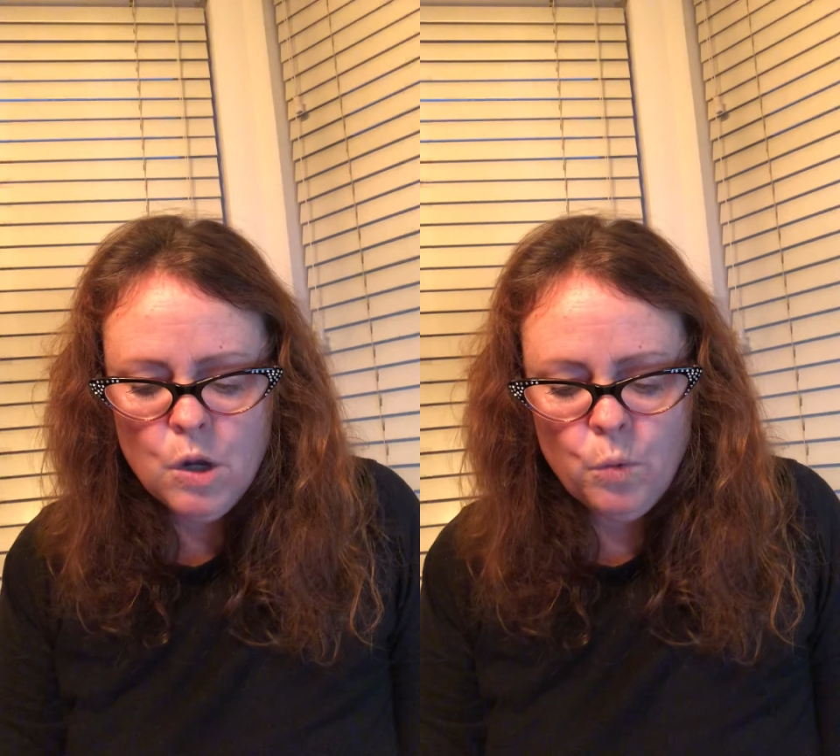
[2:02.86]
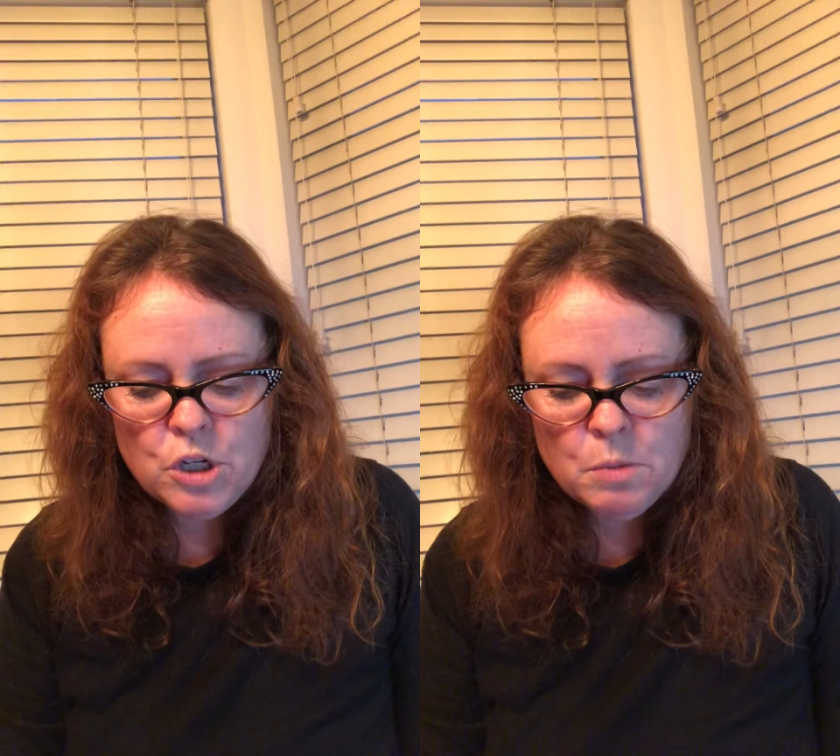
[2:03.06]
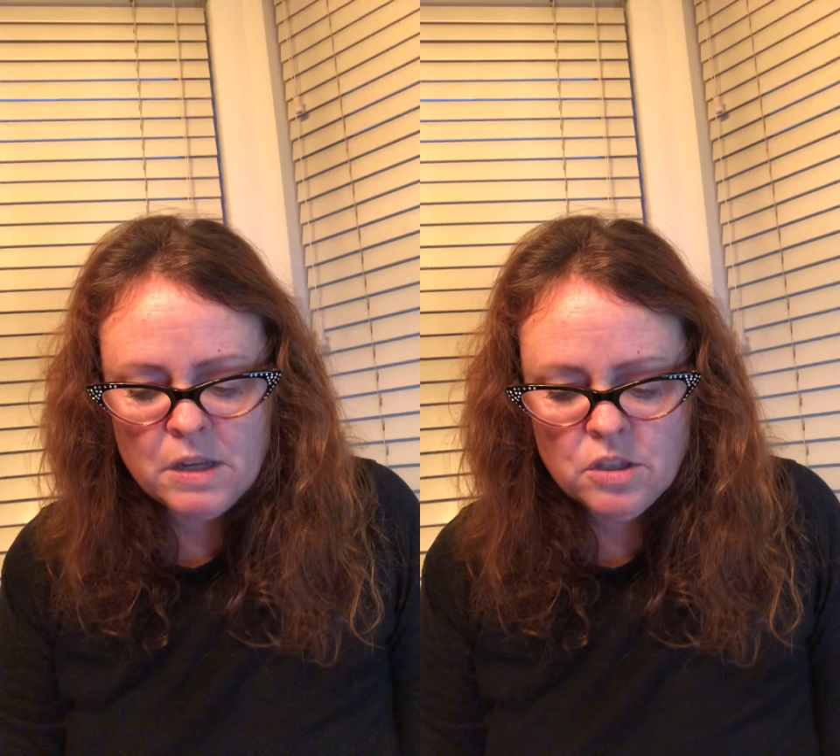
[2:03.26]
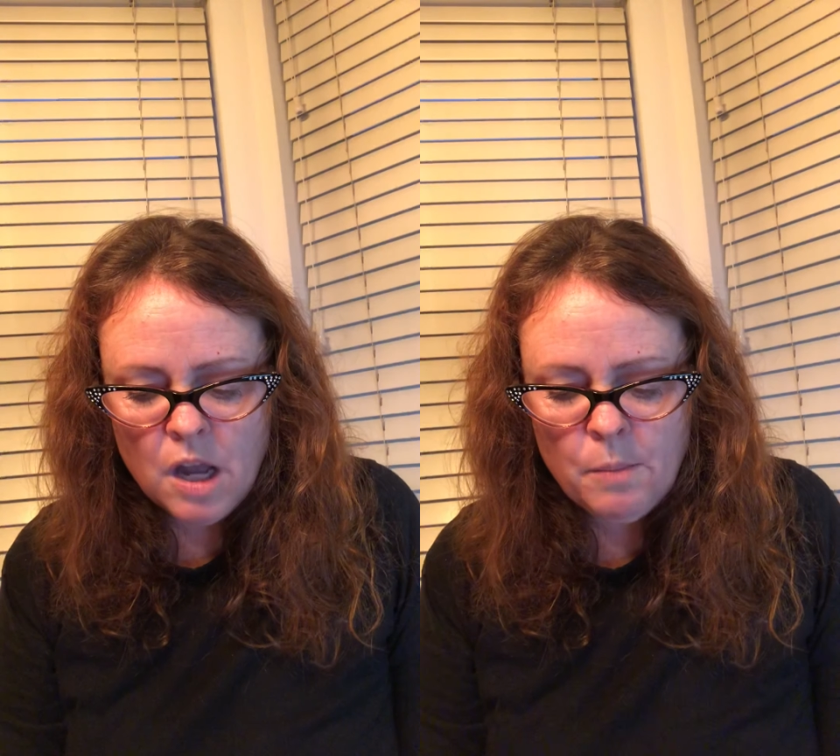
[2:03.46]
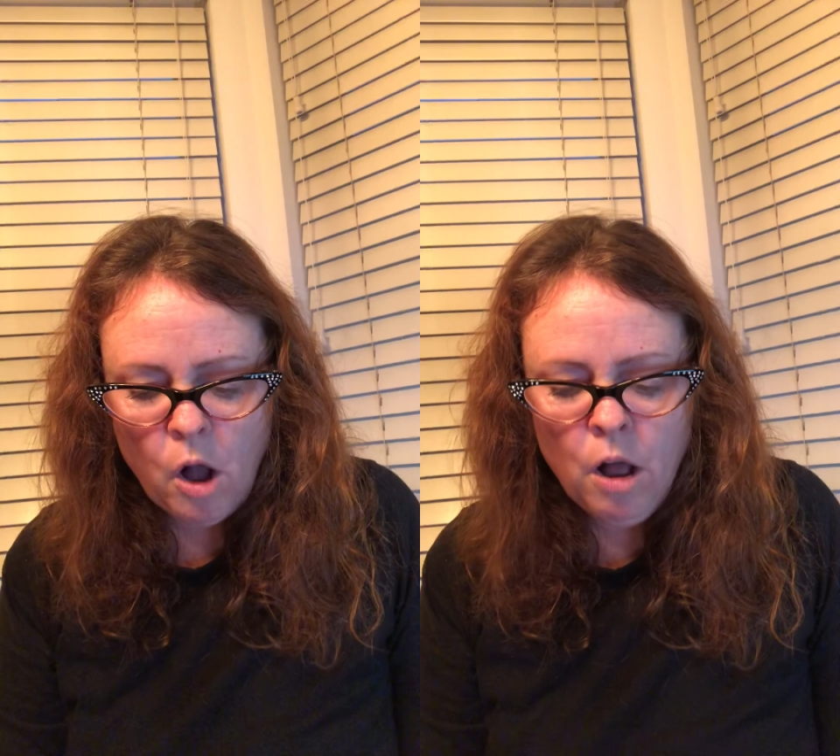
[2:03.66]
which must
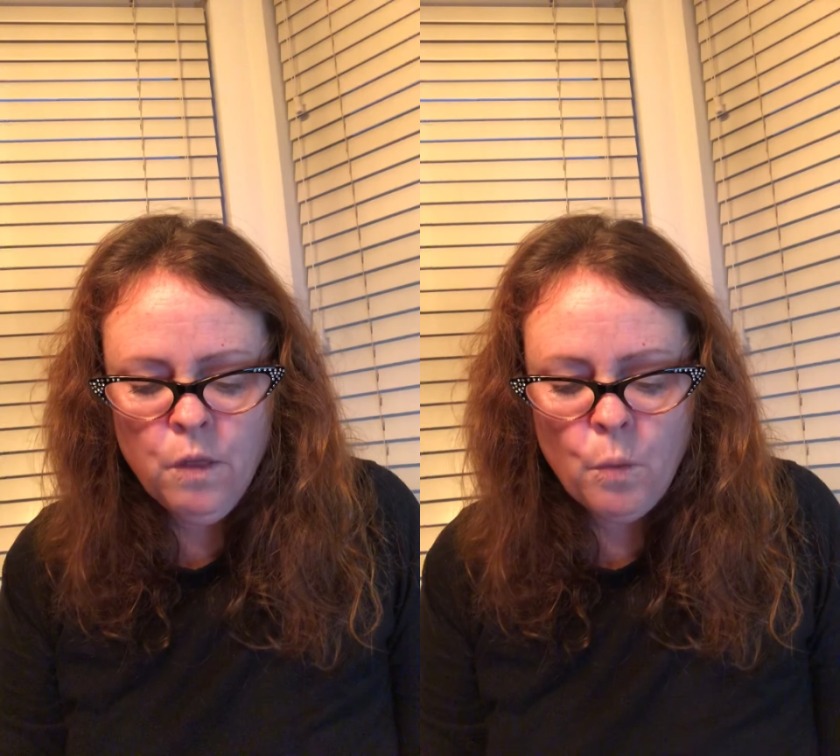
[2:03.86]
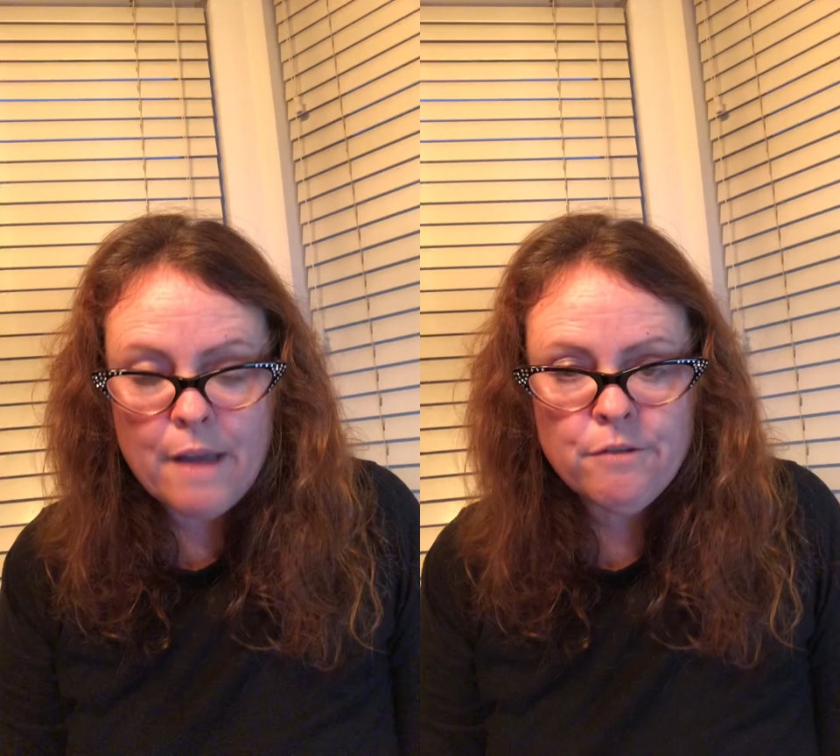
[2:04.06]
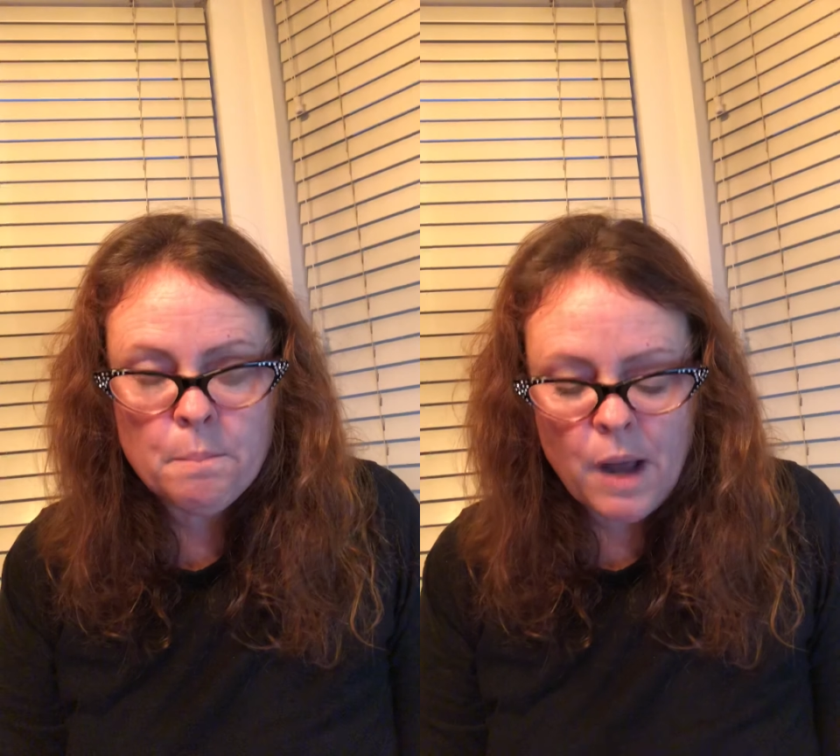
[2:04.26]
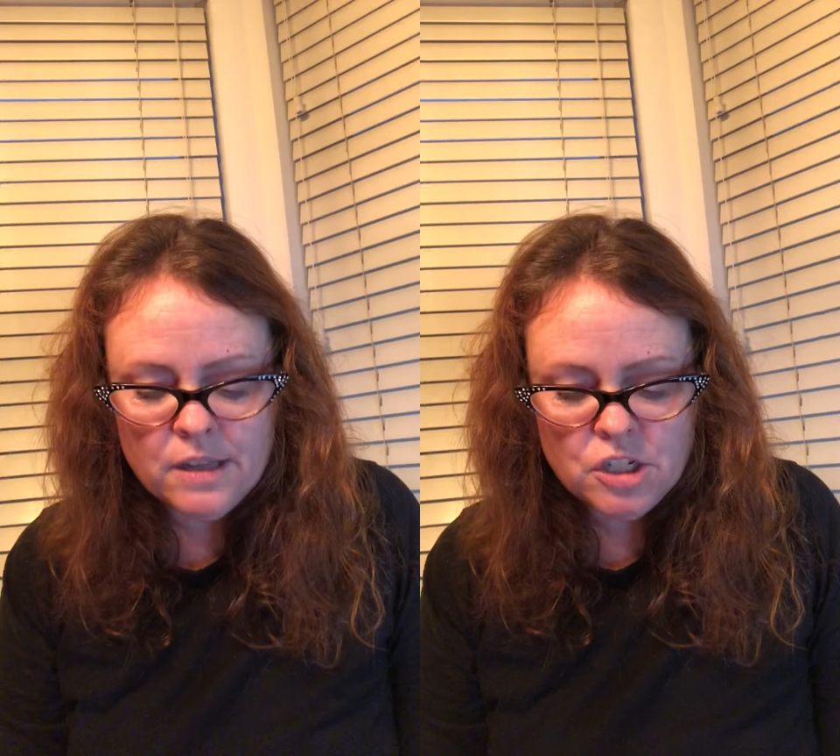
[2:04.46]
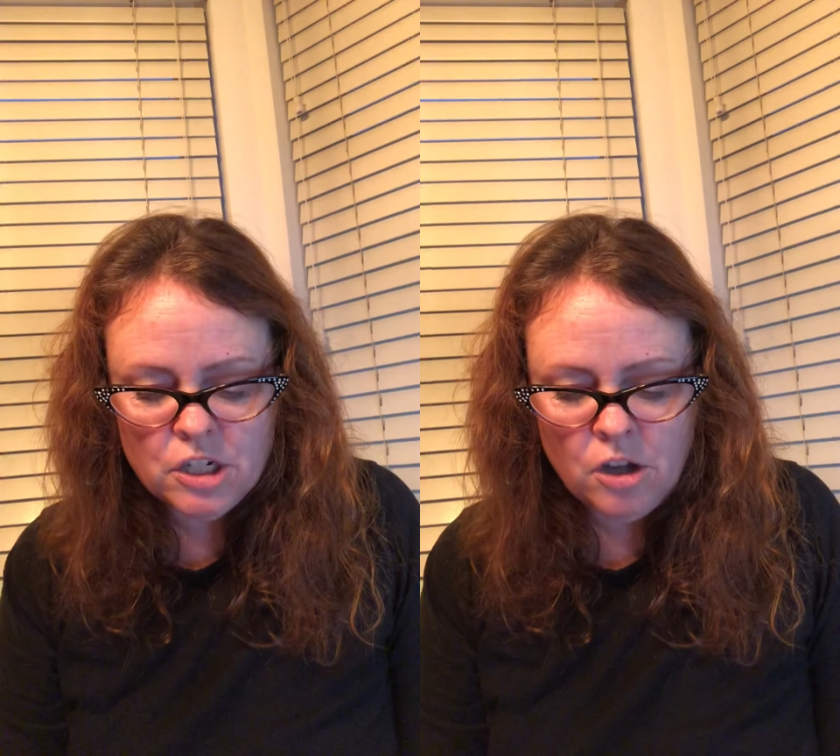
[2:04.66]
come all the way from
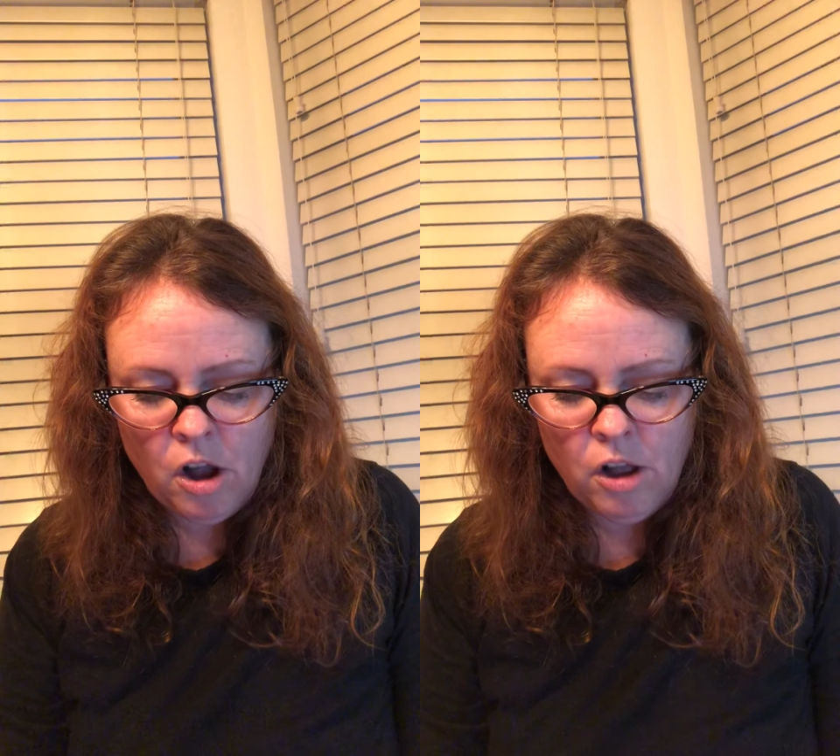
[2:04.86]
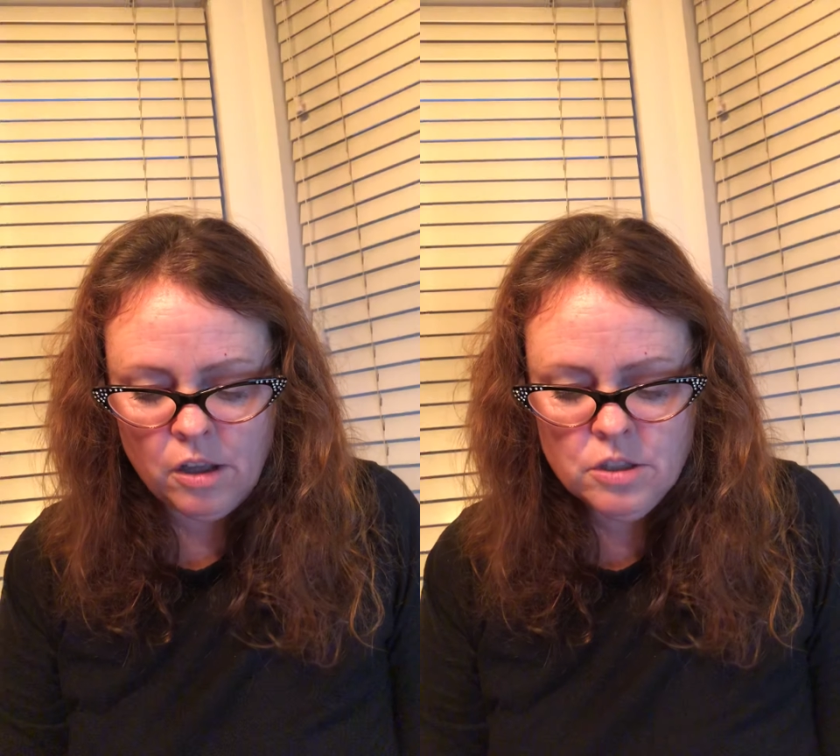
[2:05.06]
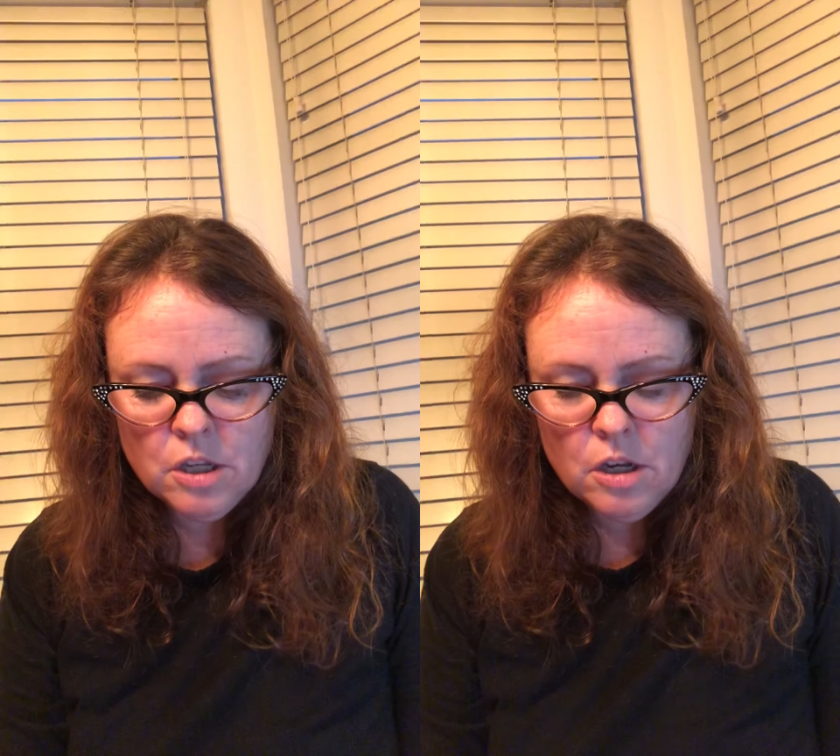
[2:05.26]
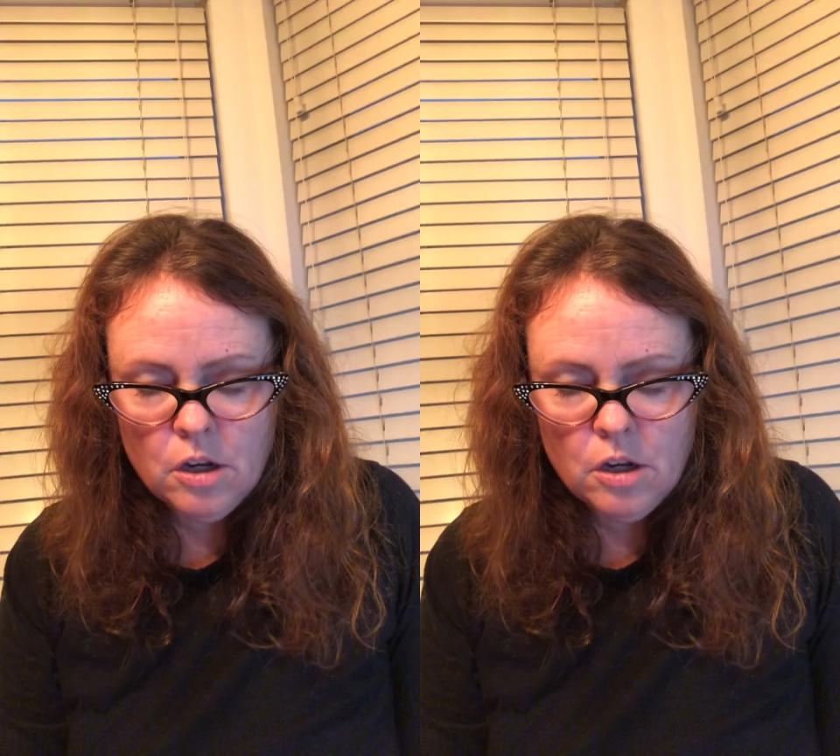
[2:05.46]
Boston, calls,